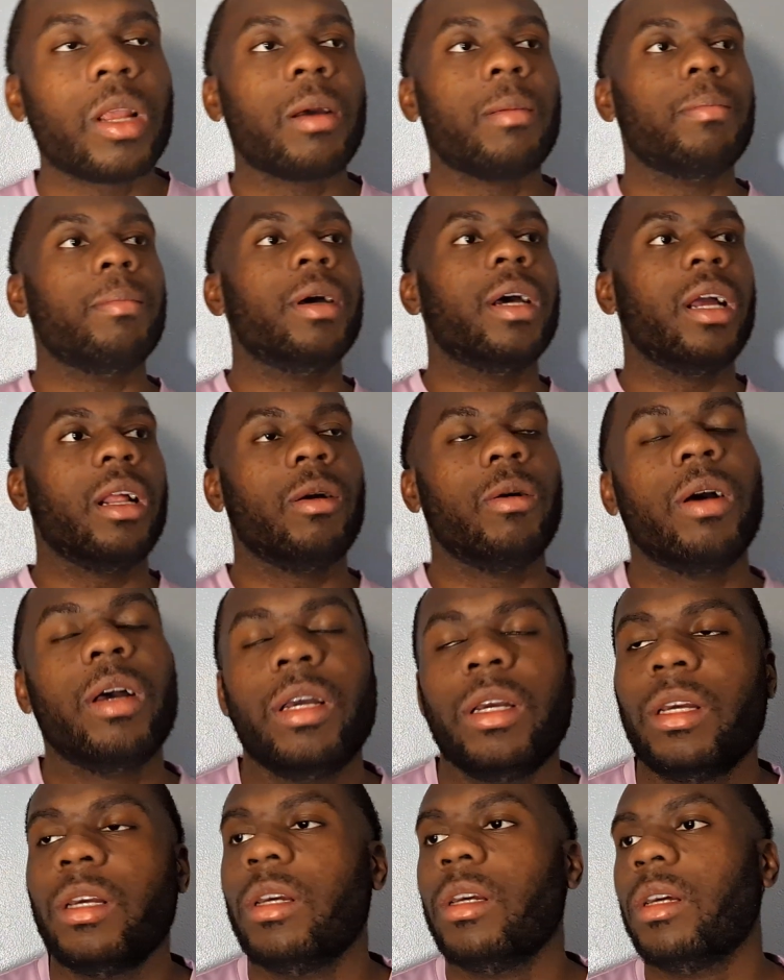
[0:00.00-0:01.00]
But anyway,
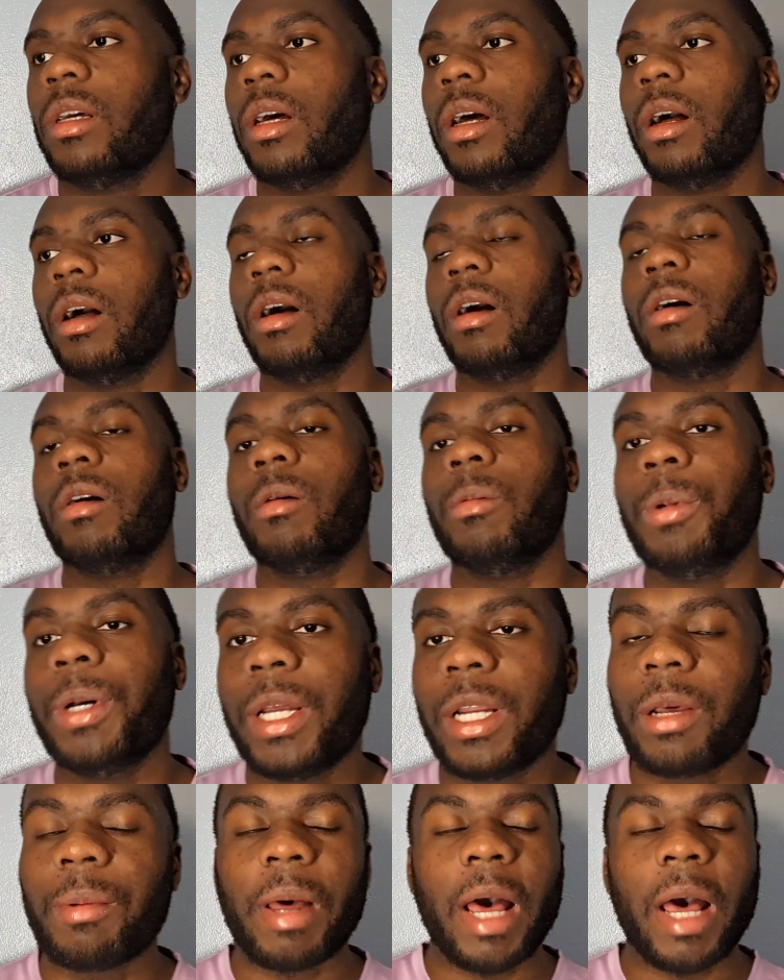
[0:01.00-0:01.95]
what ended up